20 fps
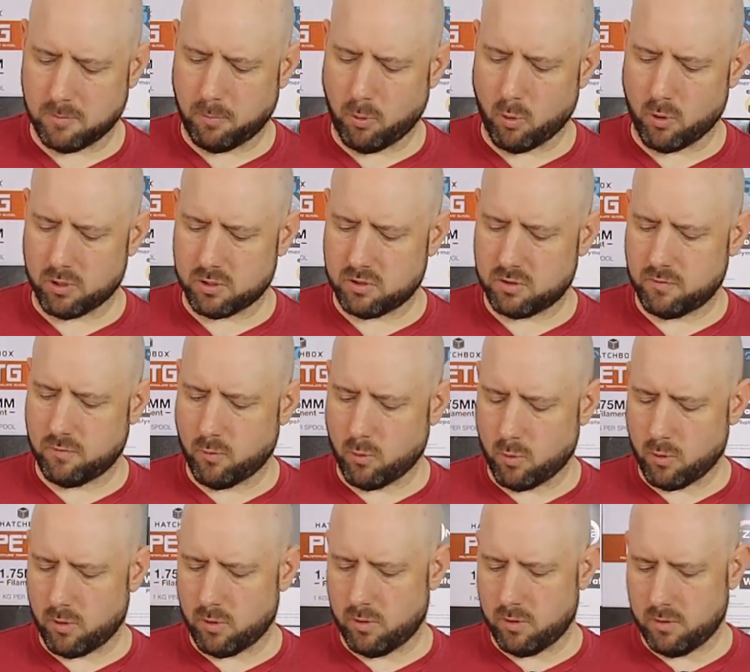supports
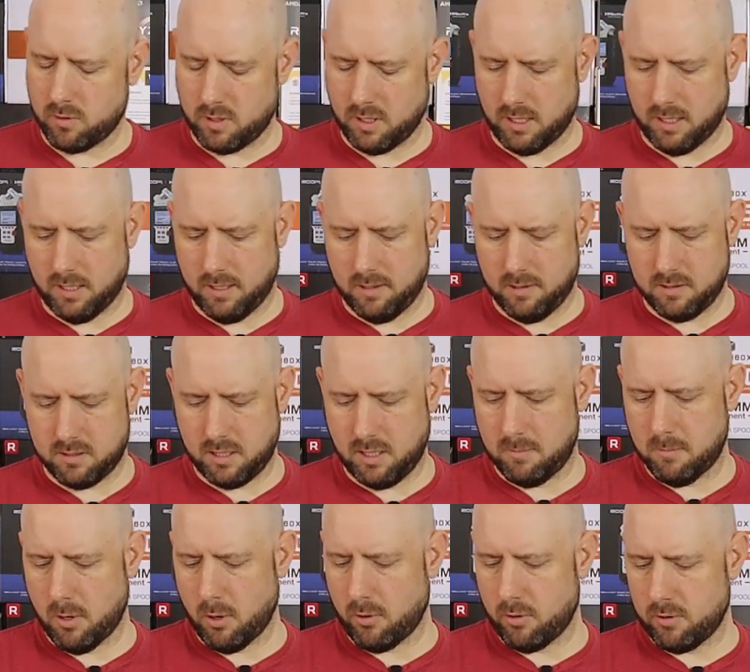for the
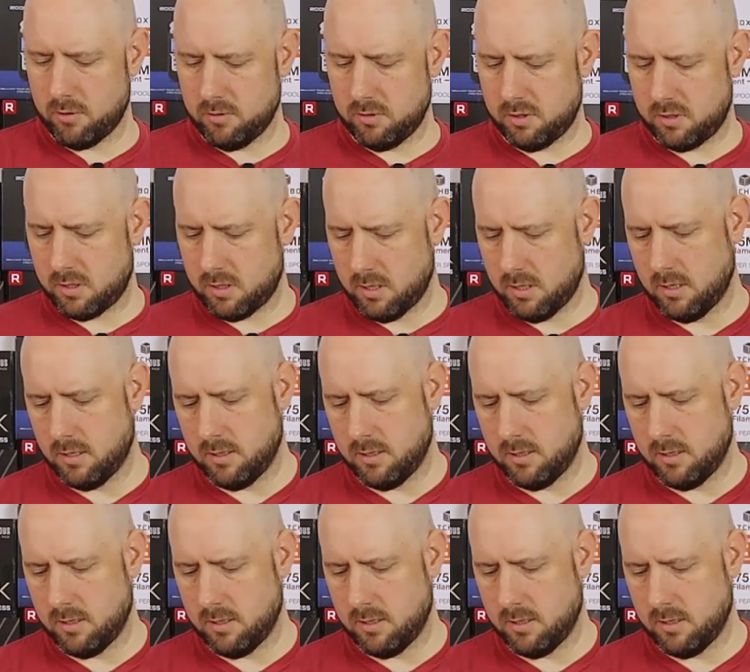Z motors.